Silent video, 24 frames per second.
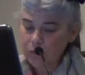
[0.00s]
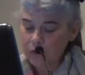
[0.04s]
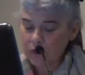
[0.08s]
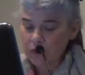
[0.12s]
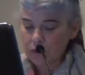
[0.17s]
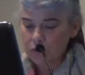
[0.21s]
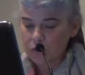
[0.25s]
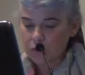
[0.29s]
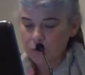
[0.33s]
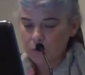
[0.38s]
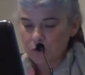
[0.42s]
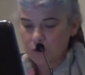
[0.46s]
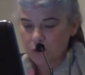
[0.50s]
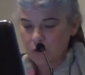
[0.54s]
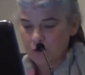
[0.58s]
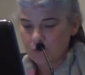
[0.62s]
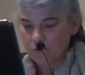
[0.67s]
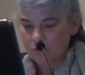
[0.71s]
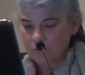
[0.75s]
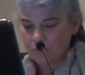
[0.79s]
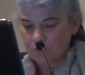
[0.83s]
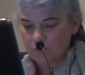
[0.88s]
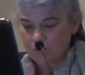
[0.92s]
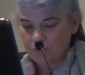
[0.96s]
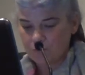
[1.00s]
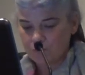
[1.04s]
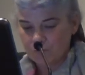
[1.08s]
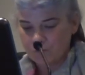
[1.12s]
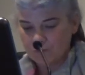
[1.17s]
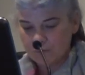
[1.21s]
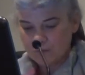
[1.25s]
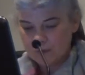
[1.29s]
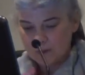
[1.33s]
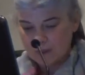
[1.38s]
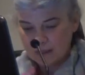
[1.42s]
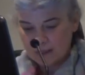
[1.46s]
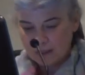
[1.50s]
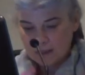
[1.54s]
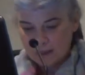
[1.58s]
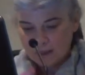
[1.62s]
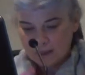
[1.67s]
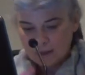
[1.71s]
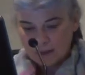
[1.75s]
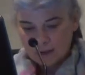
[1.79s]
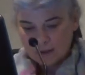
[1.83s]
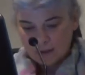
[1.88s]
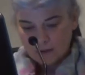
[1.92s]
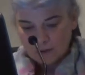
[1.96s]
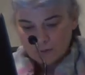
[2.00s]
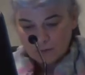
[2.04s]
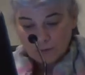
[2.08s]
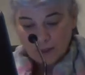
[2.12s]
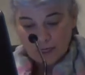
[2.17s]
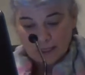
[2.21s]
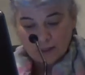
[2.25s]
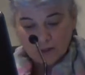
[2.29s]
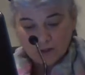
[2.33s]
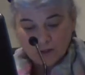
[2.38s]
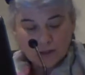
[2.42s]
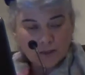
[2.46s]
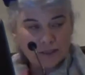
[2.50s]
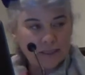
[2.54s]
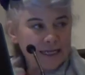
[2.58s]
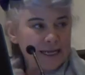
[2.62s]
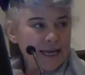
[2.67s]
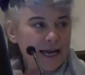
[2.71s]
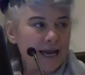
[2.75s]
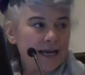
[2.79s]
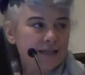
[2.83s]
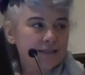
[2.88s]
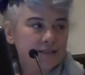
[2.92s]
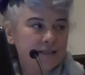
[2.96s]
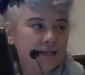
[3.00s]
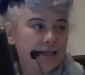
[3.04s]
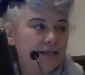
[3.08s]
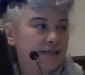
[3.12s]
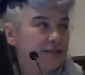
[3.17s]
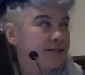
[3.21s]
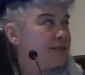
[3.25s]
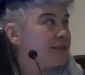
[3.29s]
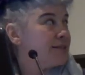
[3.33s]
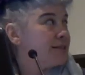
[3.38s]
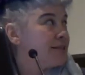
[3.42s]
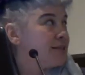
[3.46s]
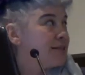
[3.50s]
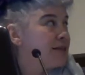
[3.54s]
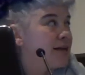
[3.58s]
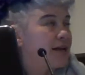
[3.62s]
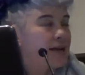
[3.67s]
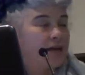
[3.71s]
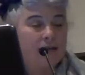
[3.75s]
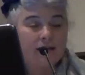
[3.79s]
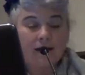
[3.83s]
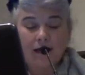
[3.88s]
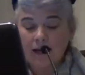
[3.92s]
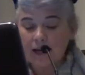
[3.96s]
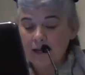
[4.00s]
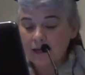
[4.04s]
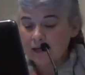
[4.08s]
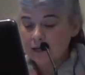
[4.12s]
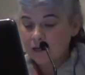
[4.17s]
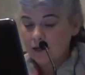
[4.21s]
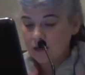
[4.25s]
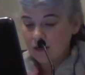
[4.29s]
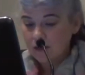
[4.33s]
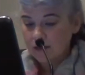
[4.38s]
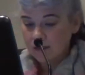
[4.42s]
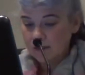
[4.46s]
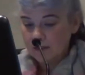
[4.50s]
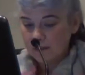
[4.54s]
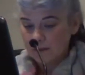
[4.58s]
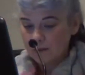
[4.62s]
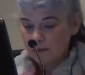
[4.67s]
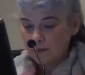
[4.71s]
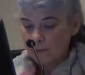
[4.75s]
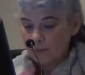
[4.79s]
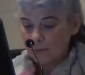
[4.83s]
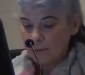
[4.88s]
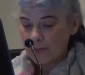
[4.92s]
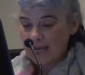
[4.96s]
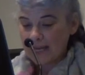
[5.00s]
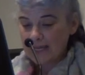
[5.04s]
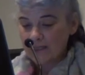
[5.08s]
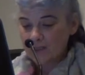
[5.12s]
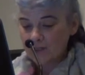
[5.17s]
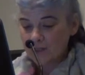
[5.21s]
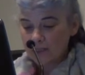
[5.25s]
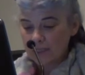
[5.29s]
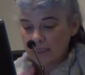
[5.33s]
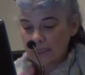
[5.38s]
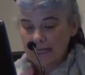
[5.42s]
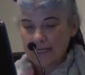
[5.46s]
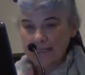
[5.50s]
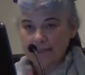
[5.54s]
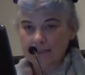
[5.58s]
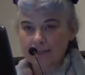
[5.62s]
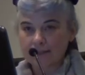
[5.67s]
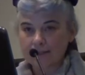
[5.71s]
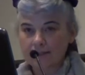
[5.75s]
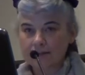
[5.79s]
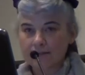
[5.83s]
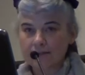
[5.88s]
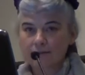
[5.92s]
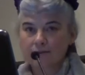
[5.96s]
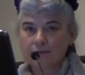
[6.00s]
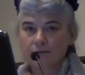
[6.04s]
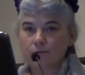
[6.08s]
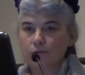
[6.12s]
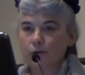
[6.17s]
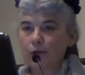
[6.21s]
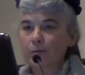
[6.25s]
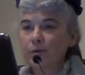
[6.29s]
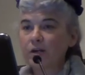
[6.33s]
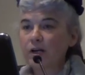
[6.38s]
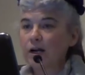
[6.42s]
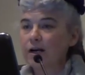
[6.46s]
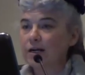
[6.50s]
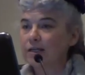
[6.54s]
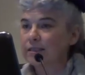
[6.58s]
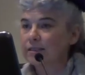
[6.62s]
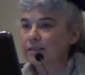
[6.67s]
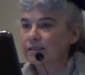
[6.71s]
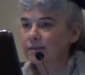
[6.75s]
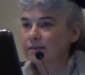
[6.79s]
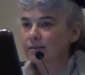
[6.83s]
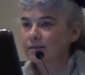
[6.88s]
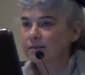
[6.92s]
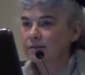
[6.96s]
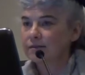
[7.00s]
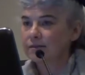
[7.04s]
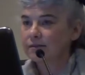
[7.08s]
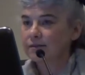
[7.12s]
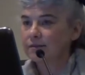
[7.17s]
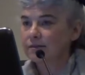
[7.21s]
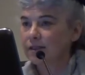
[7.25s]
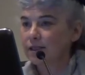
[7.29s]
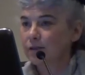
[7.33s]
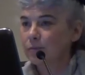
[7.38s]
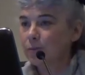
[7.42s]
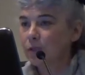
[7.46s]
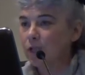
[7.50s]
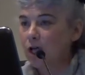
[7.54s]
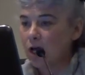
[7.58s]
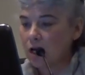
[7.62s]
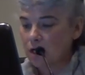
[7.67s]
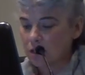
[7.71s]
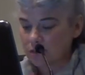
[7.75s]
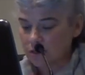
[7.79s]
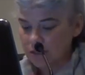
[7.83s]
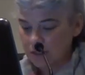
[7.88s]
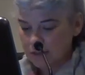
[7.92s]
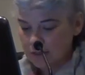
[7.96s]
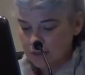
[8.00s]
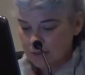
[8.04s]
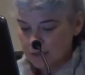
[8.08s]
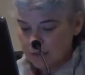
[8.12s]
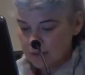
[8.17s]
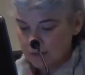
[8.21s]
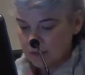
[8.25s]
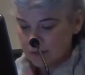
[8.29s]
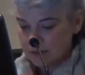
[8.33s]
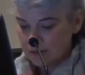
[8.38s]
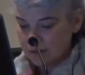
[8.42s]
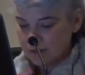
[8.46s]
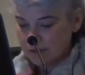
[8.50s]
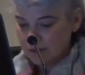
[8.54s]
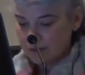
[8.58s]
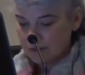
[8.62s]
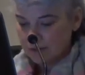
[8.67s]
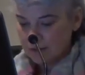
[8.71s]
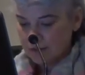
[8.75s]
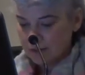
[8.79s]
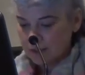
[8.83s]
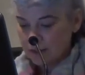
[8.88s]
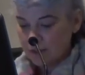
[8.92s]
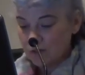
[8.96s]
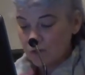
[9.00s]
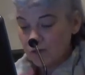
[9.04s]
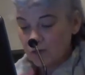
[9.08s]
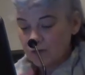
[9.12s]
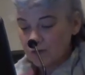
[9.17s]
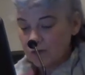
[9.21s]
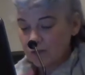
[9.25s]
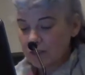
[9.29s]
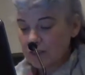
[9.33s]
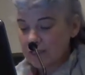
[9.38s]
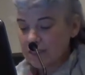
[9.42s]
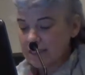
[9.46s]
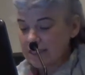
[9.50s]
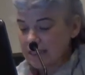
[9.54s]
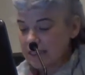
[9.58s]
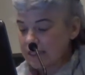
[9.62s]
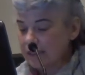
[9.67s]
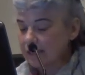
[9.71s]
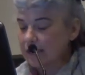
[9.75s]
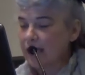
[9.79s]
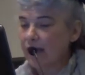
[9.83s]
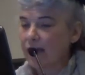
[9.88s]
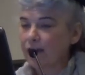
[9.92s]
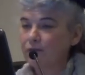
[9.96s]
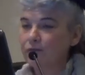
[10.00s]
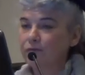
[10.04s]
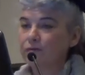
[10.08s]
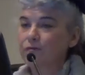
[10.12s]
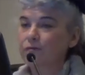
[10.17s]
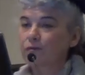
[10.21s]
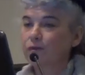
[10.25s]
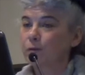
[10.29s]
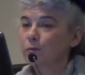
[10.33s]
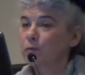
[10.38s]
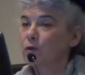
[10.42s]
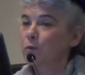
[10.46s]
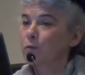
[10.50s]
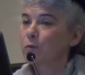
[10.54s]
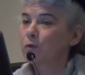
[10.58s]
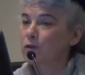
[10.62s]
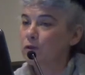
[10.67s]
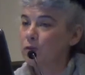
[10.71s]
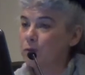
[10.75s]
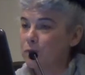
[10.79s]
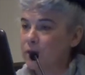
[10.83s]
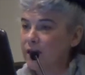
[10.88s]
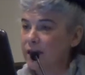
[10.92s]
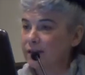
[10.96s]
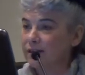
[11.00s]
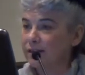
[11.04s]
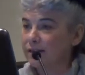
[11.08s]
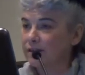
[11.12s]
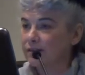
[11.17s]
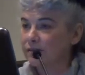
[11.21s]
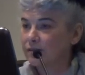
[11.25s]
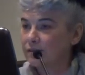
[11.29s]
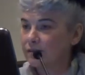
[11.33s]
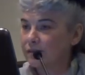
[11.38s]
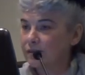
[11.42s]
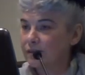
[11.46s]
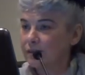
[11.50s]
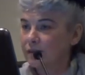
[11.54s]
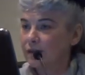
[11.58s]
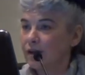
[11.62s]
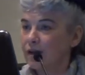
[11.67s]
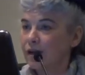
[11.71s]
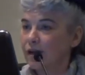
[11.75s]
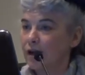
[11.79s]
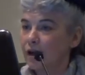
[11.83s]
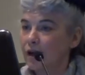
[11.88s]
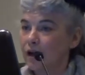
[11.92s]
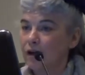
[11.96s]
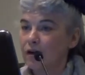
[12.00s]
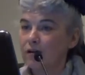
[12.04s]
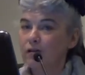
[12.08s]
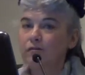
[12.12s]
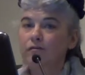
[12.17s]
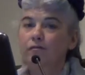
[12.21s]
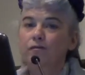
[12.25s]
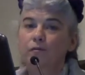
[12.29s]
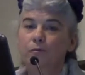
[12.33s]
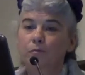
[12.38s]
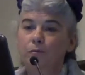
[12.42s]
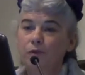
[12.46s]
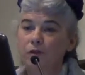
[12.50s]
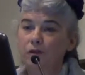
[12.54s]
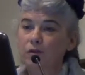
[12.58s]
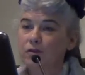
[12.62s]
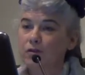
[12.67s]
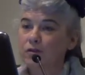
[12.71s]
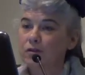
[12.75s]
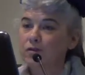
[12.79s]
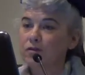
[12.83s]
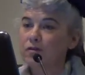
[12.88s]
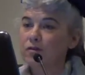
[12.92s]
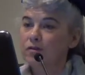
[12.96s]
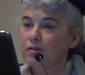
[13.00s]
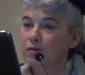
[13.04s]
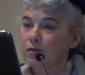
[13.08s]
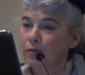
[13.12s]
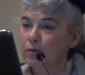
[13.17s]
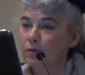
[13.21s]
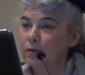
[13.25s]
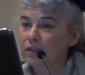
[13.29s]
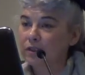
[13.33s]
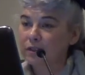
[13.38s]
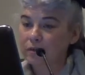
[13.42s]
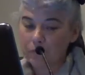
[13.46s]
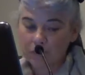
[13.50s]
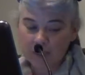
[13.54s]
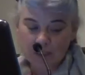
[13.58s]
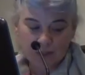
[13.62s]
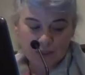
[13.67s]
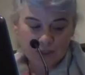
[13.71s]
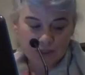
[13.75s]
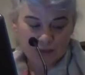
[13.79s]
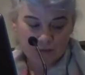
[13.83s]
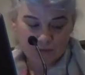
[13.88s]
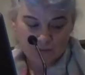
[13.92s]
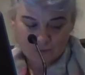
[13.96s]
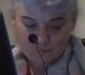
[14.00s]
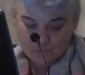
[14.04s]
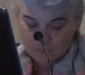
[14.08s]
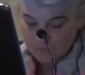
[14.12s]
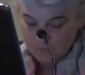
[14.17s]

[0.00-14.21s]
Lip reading: Speakers Bureau. Regularly access the DAI masterclasses, webinars, and blogs in order to see life from the perspective of persons with dementia.